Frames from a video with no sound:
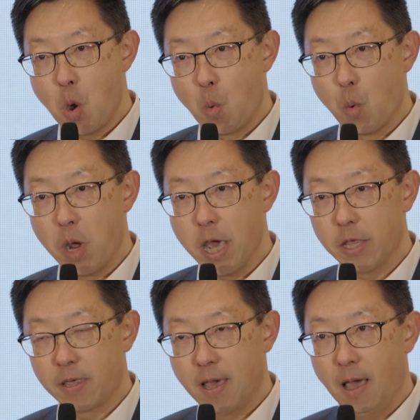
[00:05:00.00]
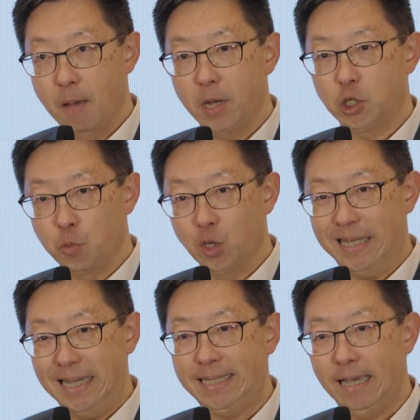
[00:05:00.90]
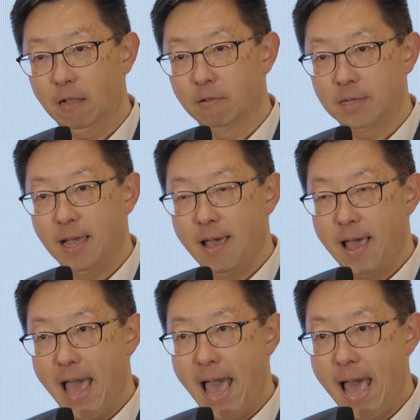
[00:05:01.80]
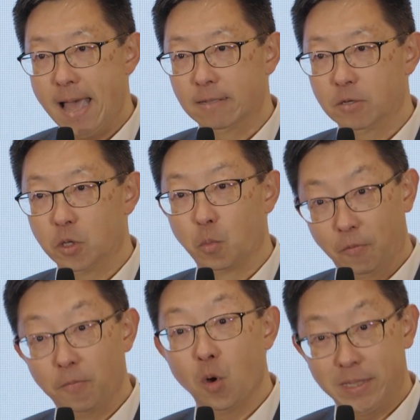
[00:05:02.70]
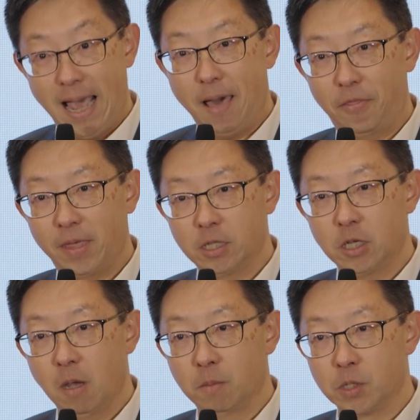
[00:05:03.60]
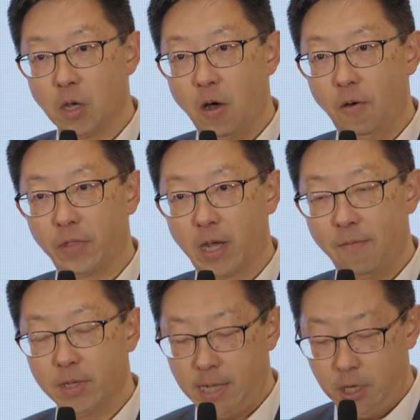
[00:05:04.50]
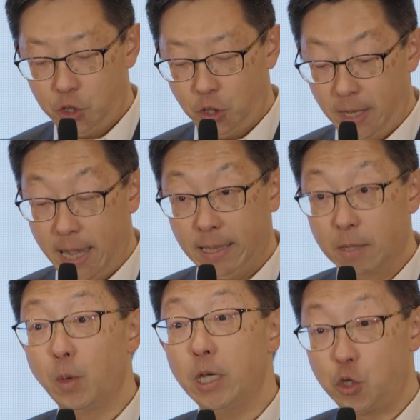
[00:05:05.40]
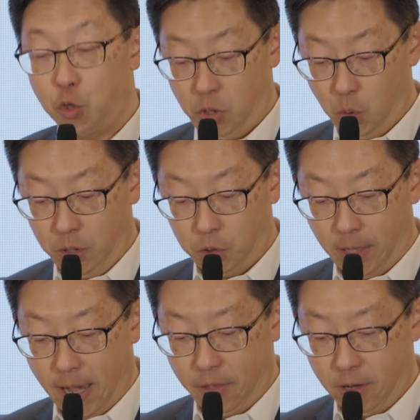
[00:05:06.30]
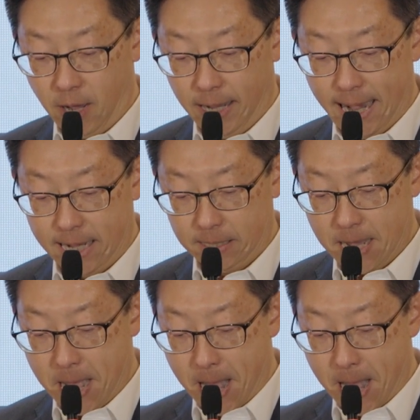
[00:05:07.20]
with a much more detailed and with more depth in terms of the conversation, and we should do it together again.